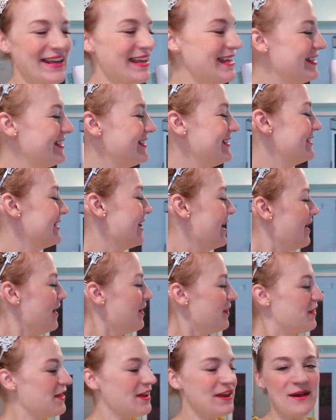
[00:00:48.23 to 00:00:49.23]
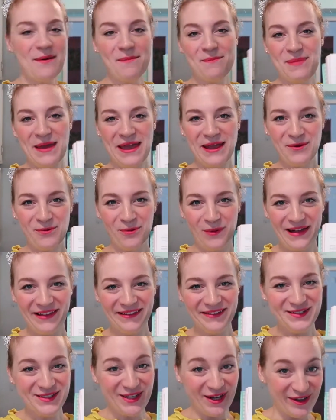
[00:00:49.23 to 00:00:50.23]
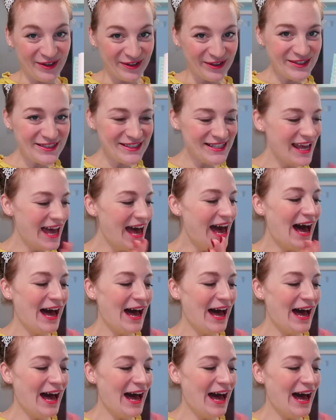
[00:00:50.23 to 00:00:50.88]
is the Bakewell tart.